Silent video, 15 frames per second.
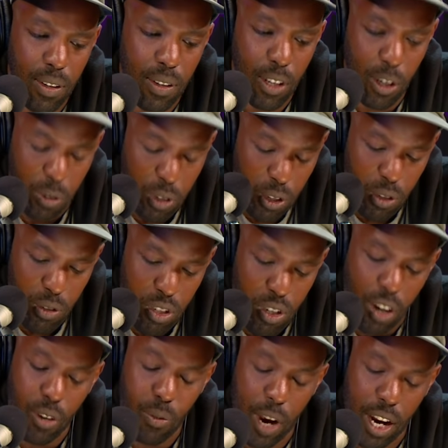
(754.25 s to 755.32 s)
you know, you
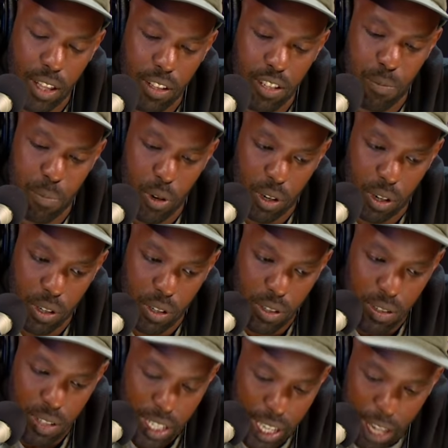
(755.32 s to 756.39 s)
started writing this book
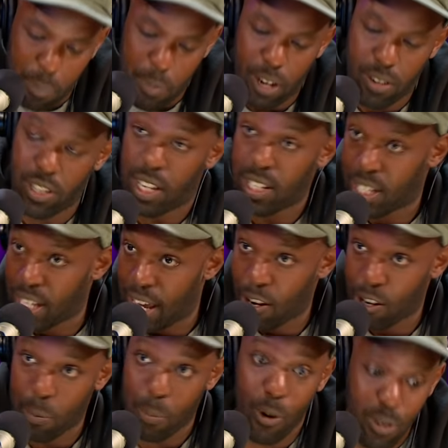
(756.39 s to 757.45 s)
to get a better sense again
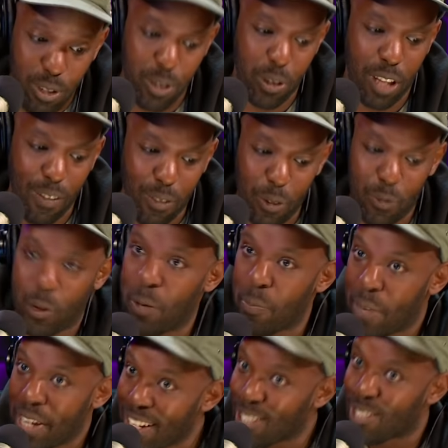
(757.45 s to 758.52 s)
on a personal level of what it
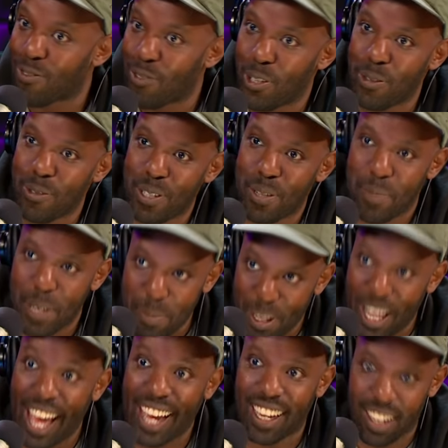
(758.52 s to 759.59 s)
means for you to be
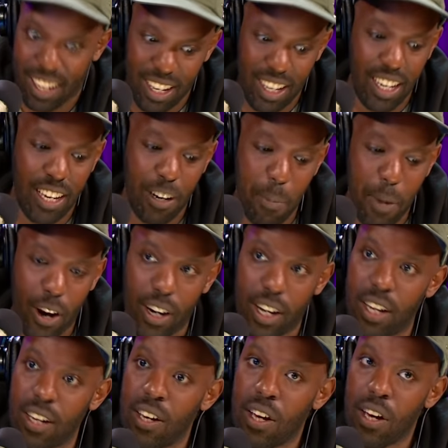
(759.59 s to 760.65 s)
black uh, in
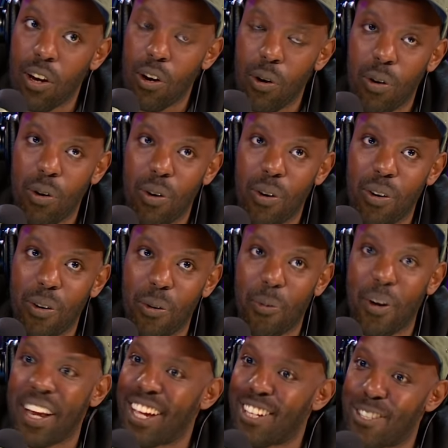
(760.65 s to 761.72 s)
America. Right
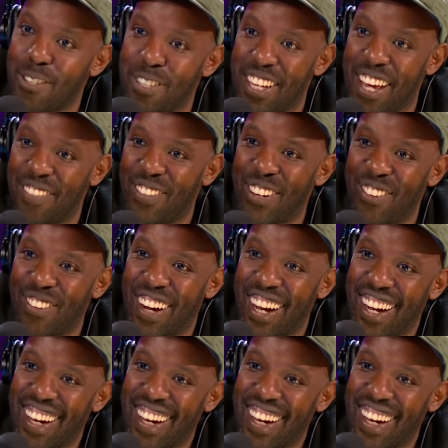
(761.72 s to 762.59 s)
what answers have you uh,